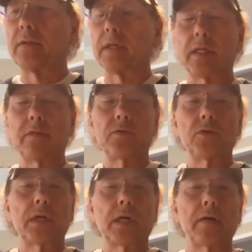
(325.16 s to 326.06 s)
that gives
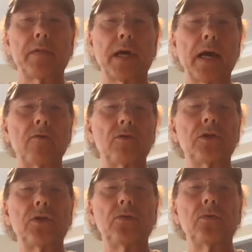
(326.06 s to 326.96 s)
you kind of the
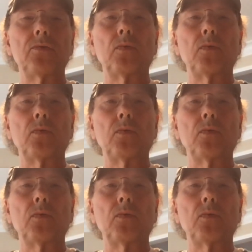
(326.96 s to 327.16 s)
how-to